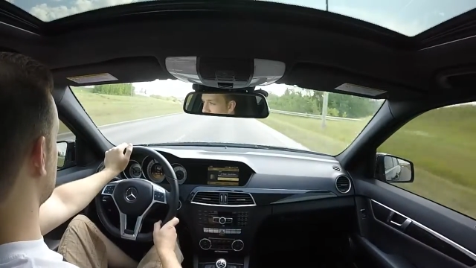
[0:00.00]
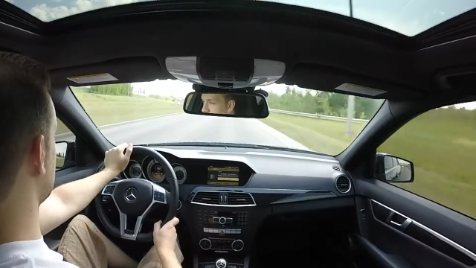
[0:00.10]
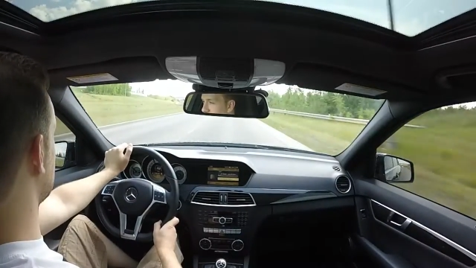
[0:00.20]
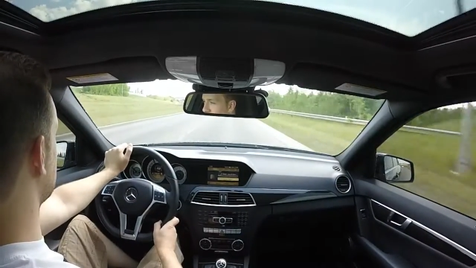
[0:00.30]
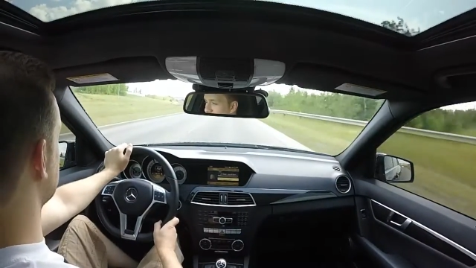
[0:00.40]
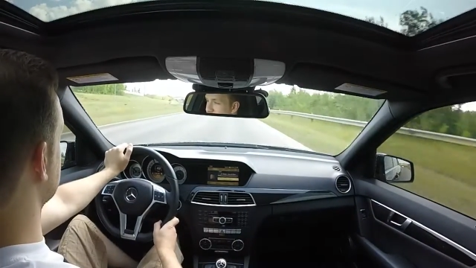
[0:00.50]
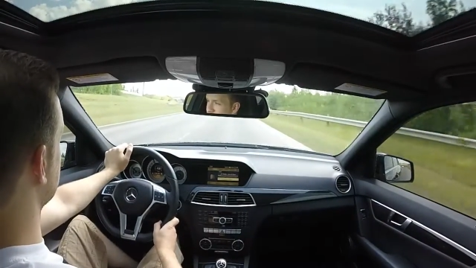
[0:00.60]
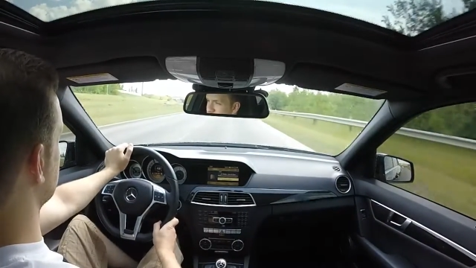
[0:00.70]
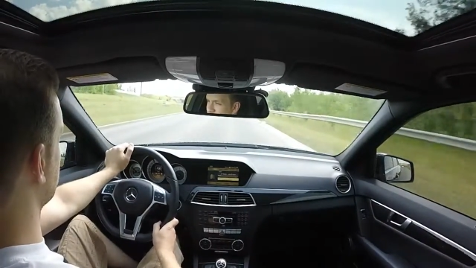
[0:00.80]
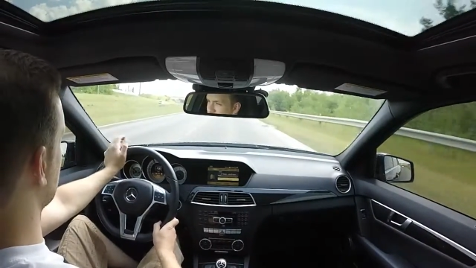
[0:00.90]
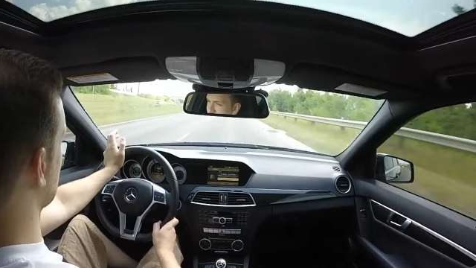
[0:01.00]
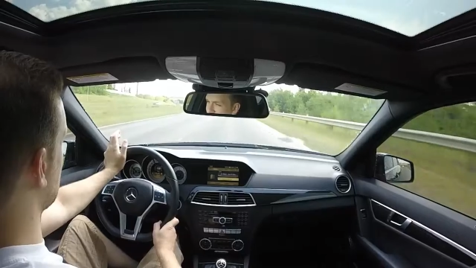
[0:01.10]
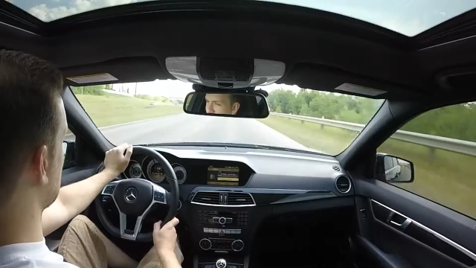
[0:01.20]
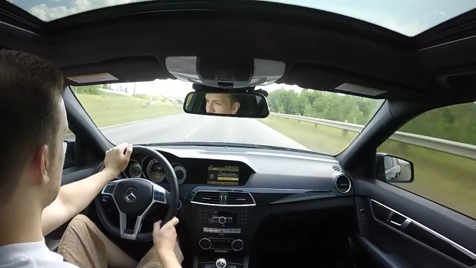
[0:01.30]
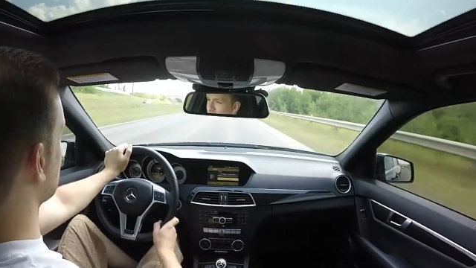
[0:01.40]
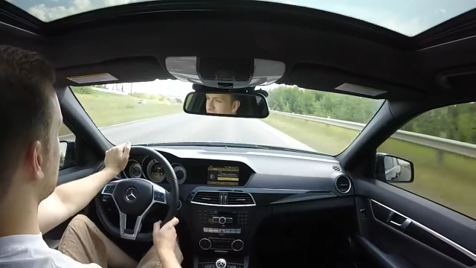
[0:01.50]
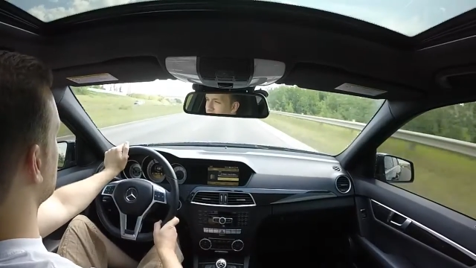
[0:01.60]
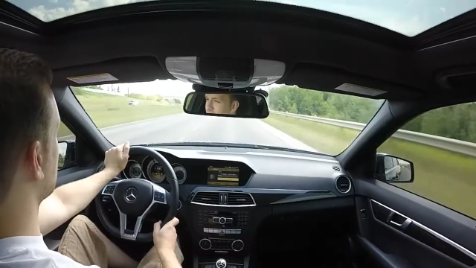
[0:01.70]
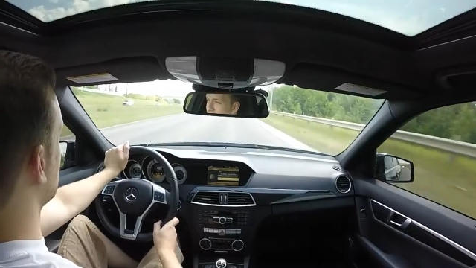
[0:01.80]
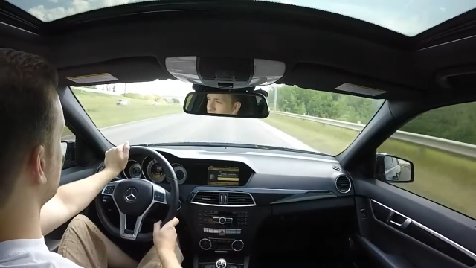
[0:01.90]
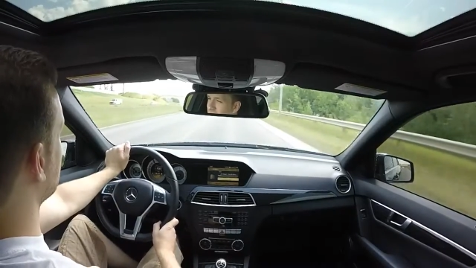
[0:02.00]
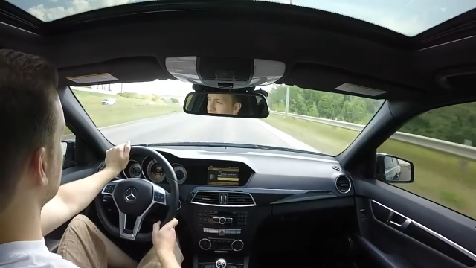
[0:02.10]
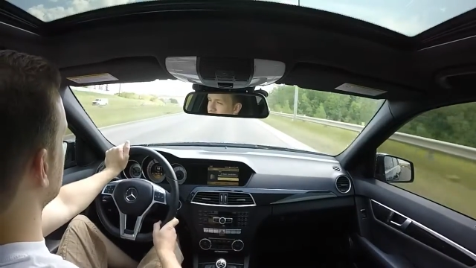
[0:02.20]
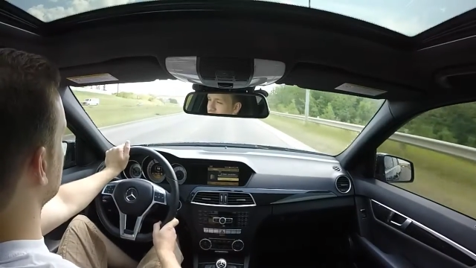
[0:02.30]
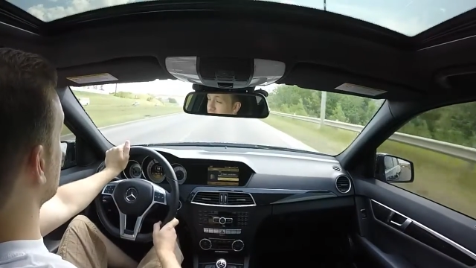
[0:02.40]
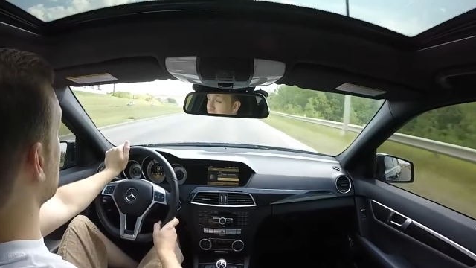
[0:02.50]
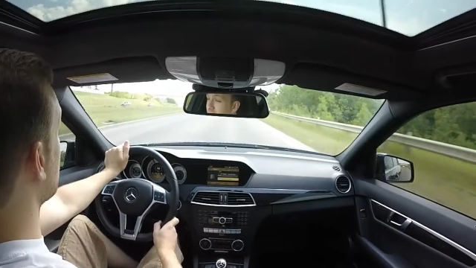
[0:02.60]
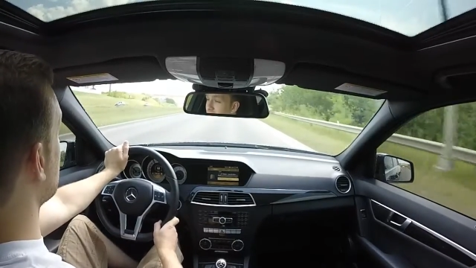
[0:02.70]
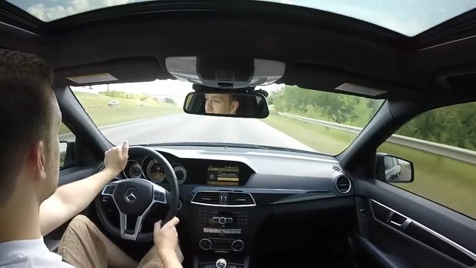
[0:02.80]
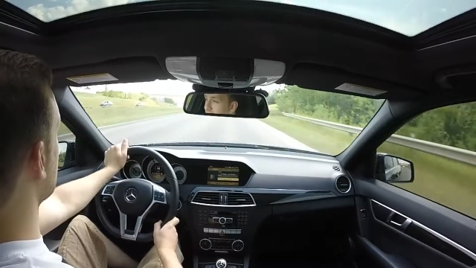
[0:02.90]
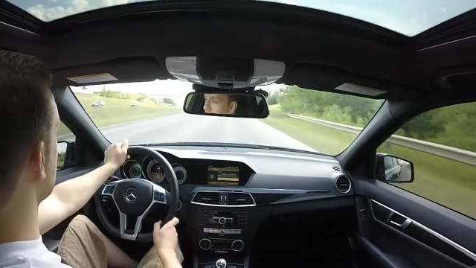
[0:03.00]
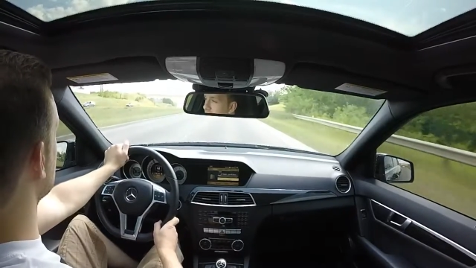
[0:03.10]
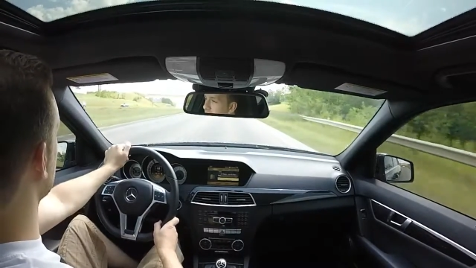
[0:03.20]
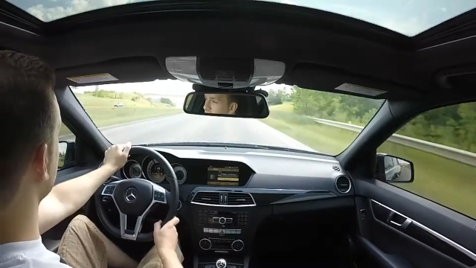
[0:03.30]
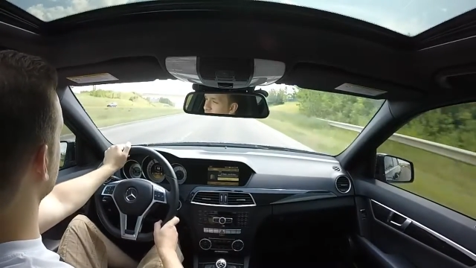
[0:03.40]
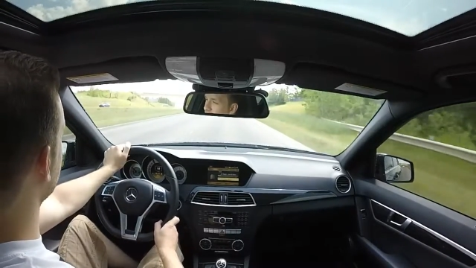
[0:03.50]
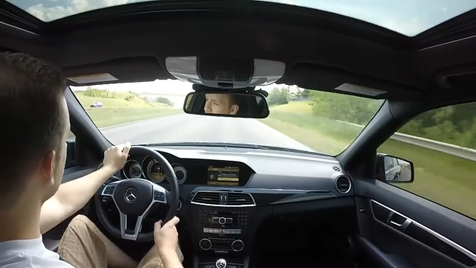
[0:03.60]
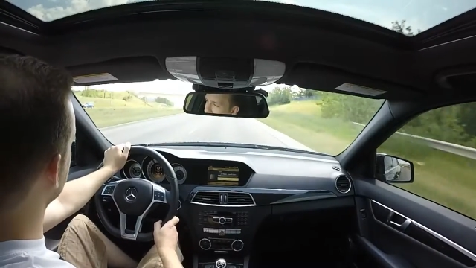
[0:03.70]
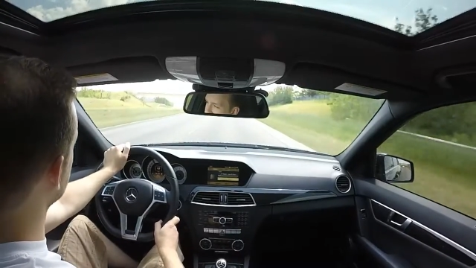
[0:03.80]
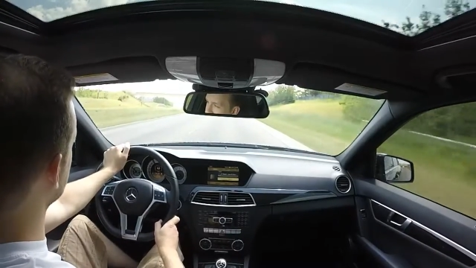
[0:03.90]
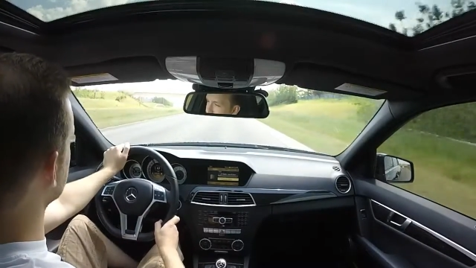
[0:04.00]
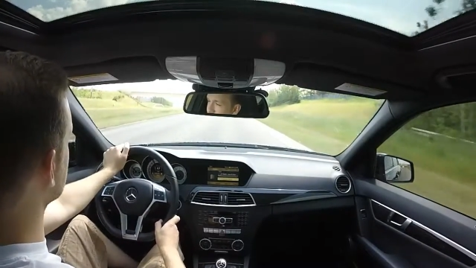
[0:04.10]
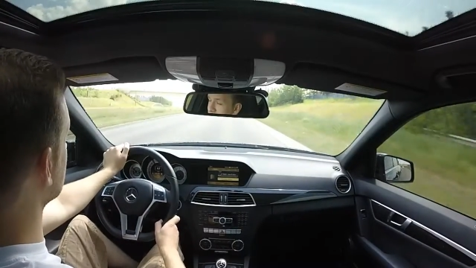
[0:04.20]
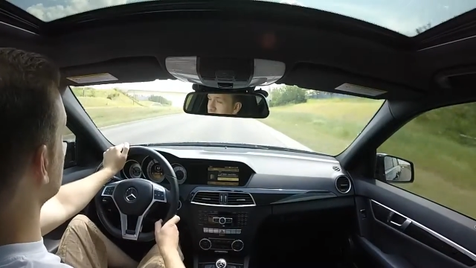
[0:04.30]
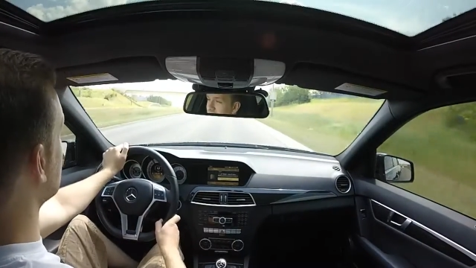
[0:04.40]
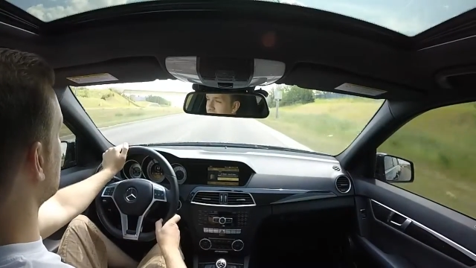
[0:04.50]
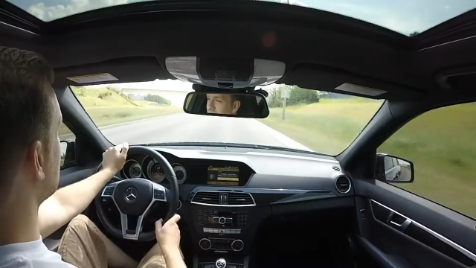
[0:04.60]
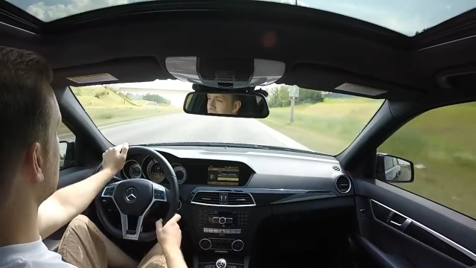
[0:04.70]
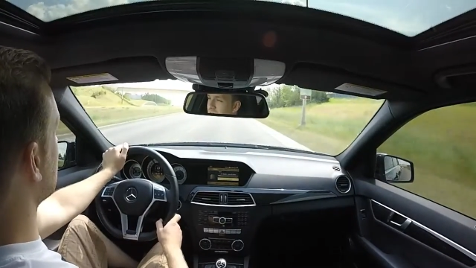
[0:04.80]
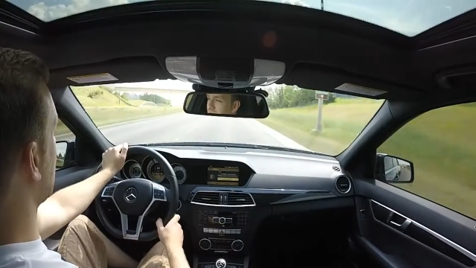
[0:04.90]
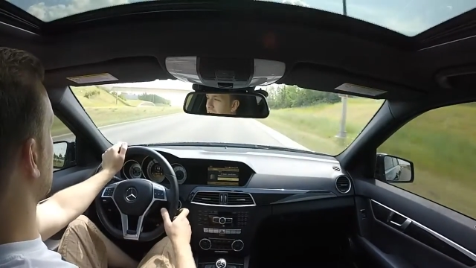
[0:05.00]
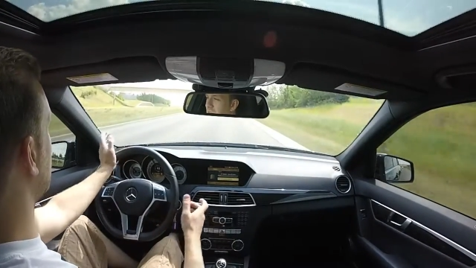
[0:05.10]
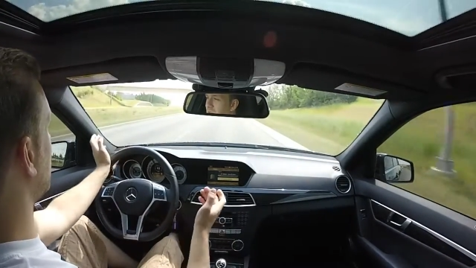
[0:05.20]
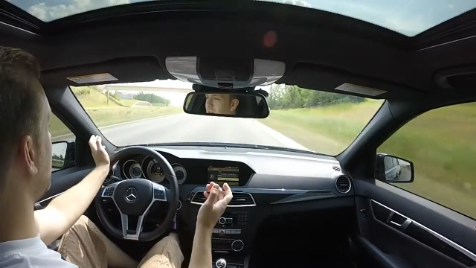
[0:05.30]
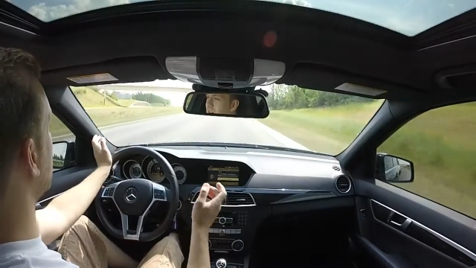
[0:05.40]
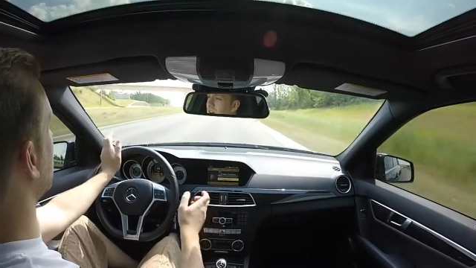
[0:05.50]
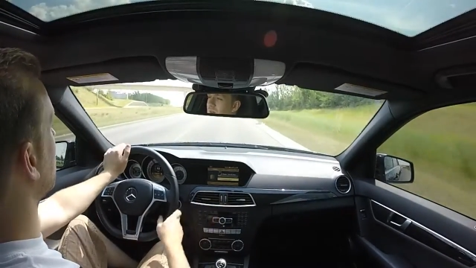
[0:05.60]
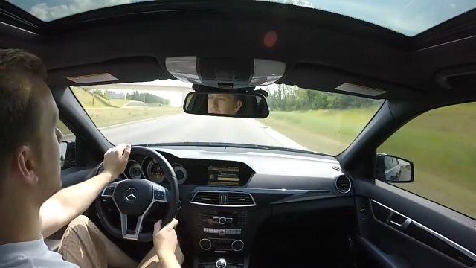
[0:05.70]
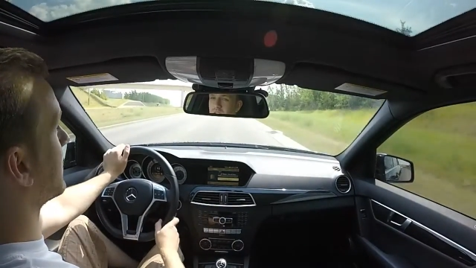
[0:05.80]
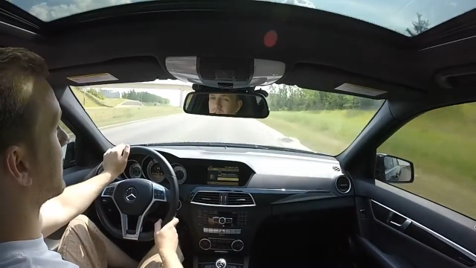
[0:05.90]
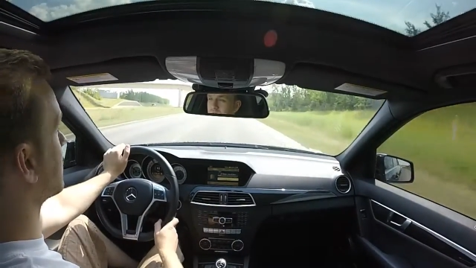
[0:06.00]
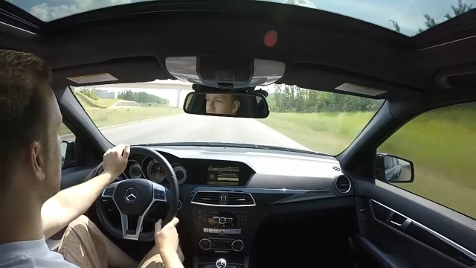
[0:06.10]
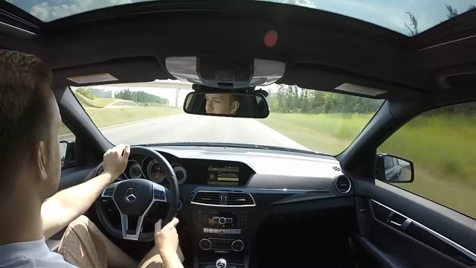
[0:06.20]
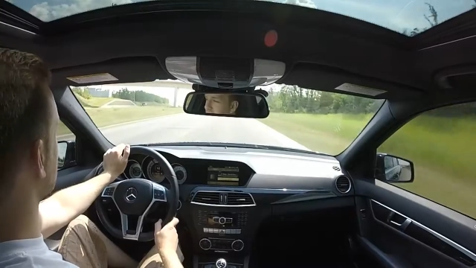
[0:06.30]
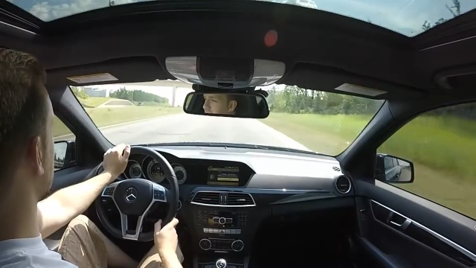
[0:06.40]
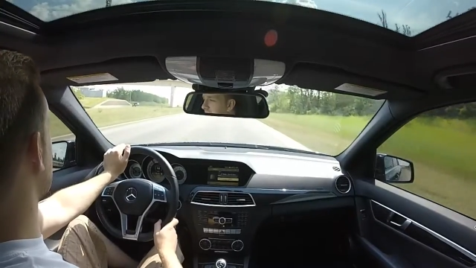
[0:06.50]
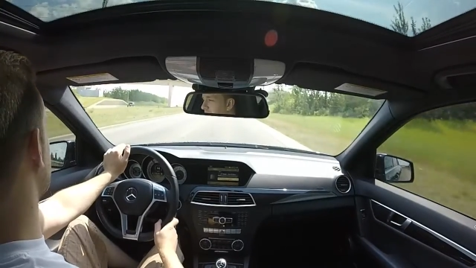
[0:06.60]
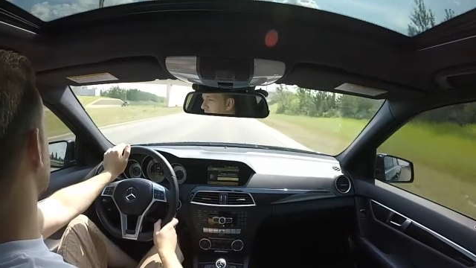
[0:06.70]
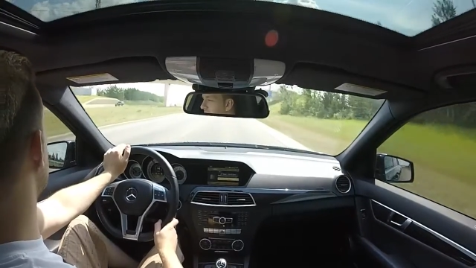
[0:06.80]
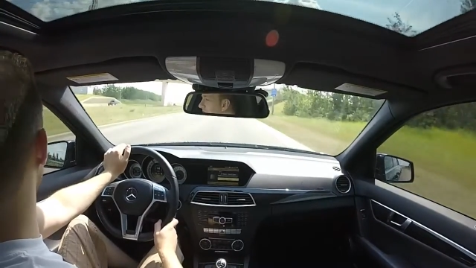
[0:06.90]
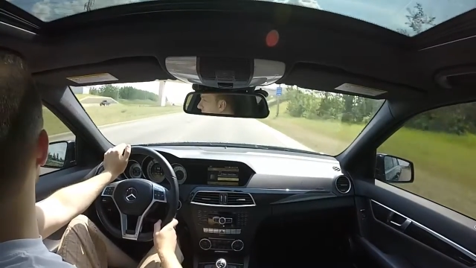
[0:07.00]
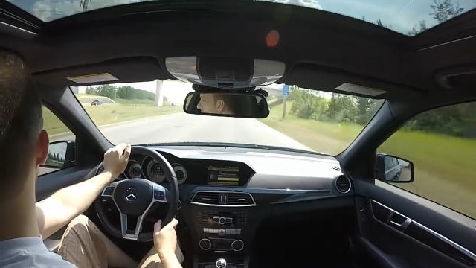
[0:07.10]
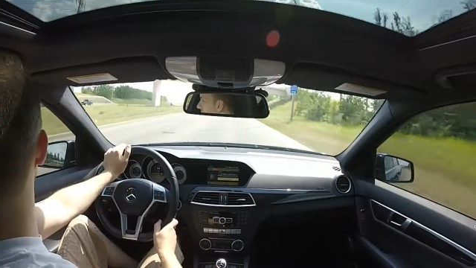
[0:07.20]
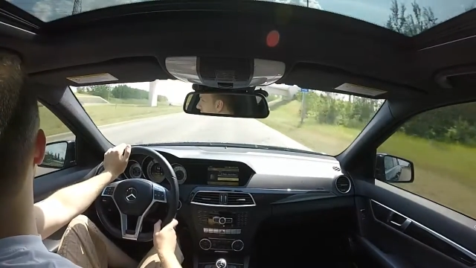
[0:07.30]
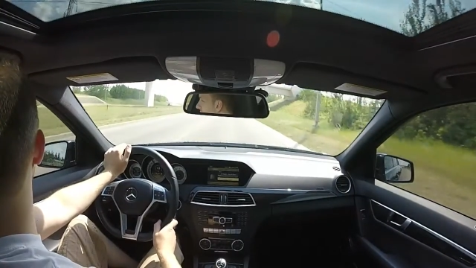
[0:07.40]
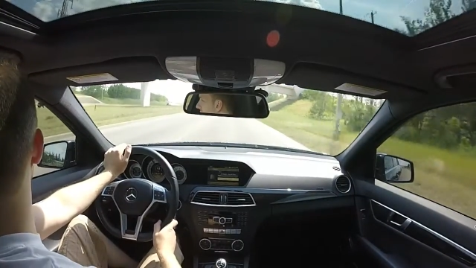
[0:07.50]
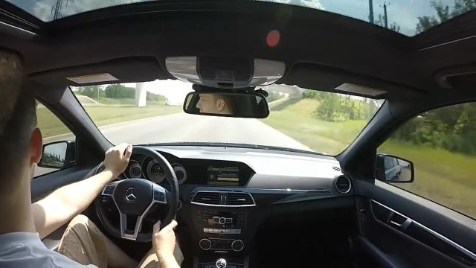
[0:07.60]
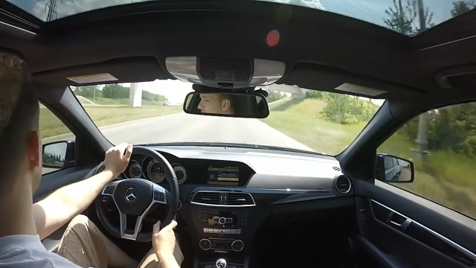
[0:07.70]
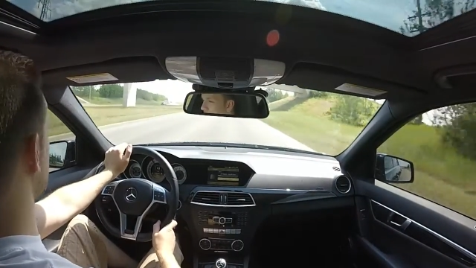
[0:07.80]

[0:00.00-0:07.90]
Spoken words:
(no speaker visible)